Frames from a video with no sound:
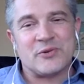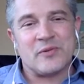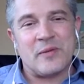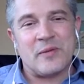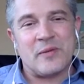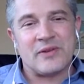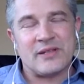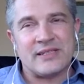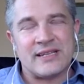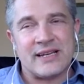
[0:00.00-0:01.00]
will remember
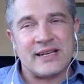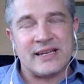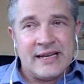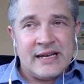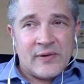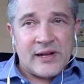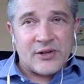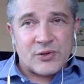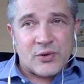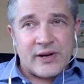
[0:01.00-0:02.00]
that we had a
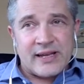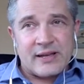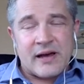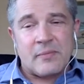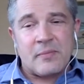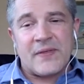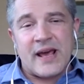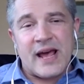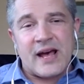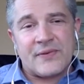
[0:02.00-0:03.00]
story about a month and a
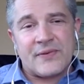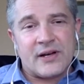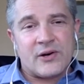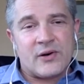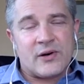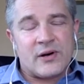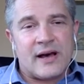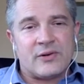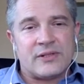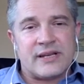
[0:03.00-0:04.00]
half ago
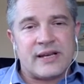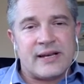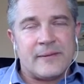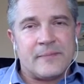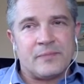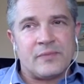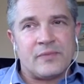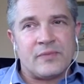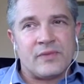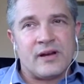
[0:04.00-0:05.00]
about
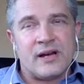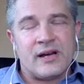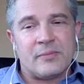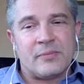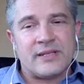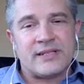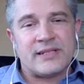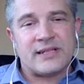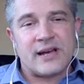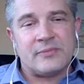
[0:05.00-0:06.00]

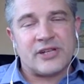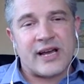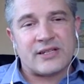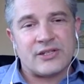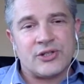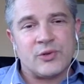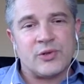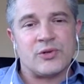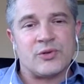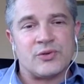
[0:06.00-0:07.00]
President Tom Jackson
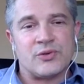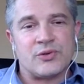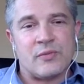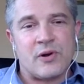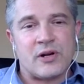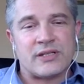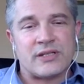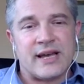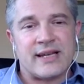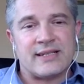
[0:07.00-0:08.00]
Jr.'s remarks
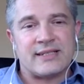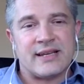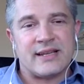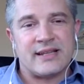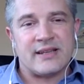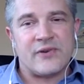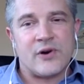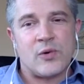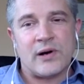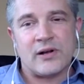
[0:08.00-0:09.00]
at during his
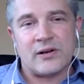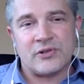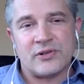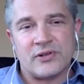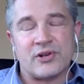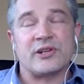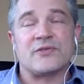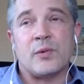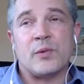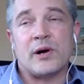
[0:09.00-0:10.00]

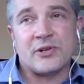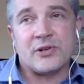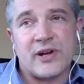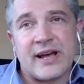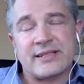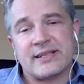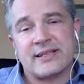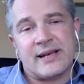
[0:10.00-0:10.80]
fall welcome address,